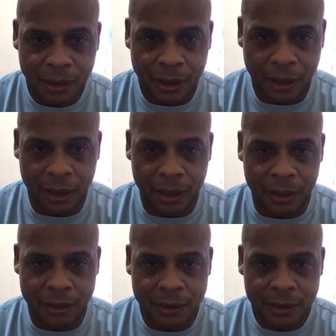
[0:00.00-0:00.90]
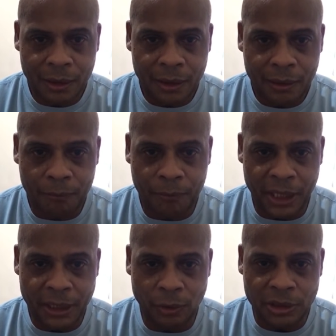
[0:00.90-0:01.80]

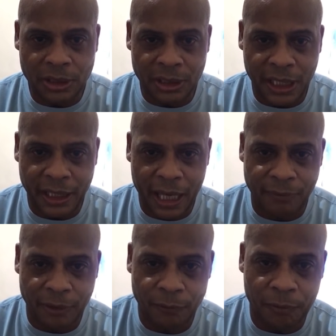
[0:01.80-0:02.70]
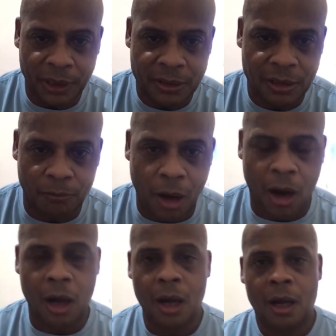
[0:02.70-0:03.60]
Buddy Lewis says, hey Calvin, have you been to
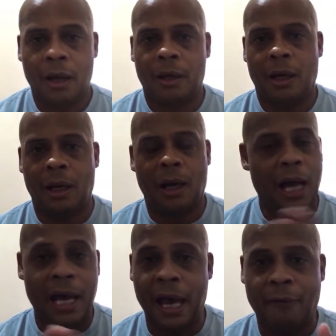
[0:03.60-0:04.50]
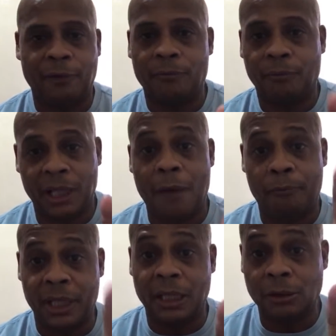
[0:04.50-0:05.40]
Samar? I haven't, but I've
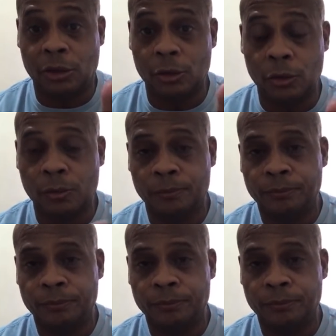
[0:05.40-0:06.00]
been to